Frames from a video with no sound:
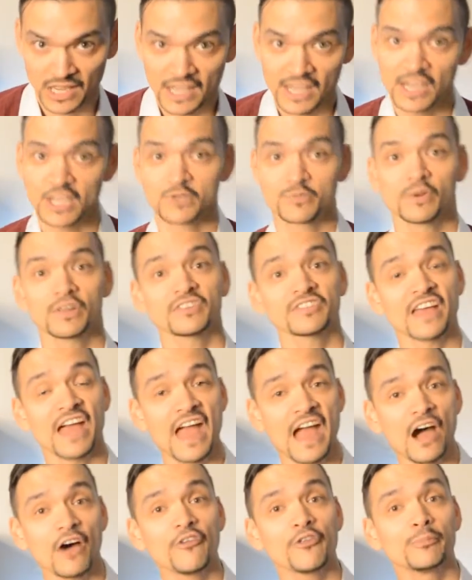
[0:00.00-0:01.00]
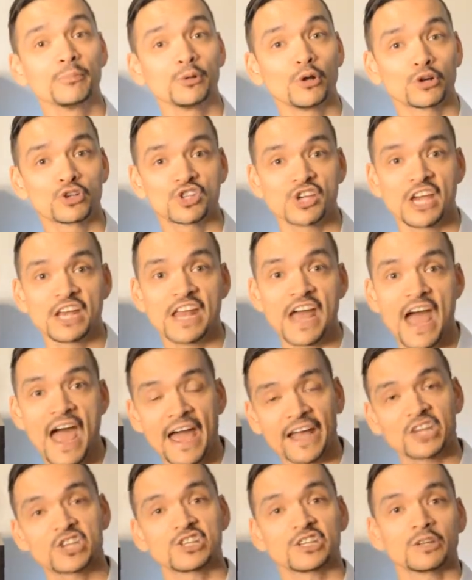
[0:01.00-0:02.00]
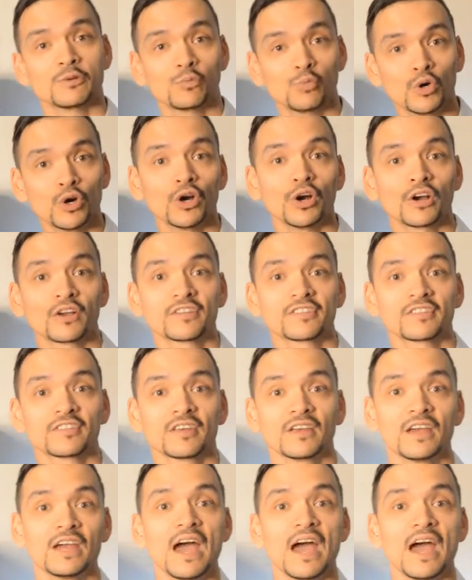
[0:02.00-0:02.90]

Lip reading: as well as how the blockchain actually works,